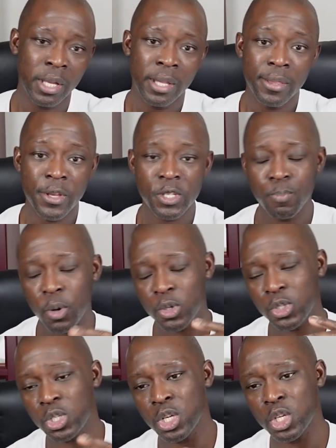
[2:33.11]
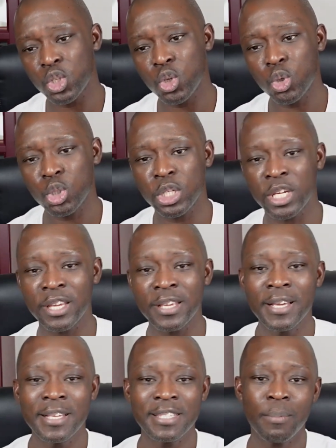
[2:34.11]
This person is usually
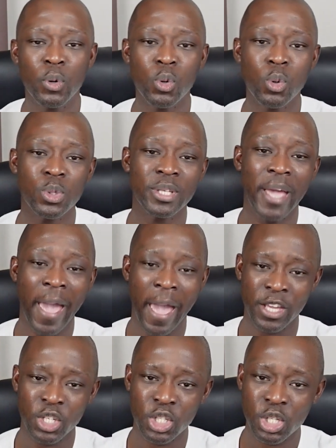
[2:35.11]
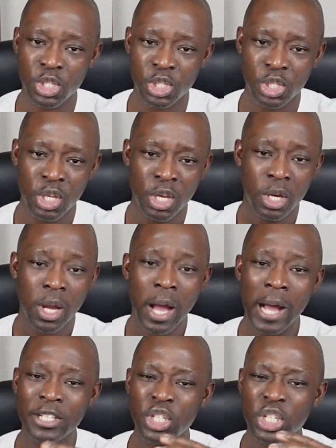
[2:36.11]
someone who's anxious,
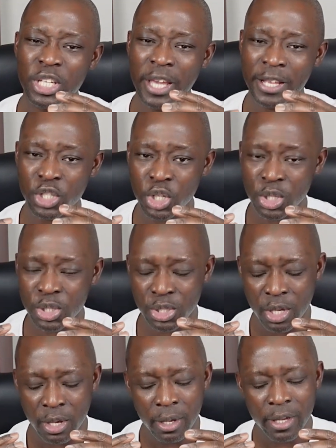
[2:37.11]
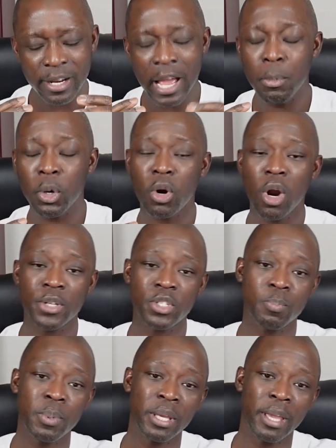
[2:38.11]
conscientious, can come across as
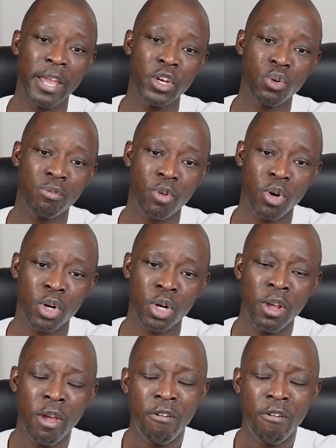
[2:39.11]
being introverted,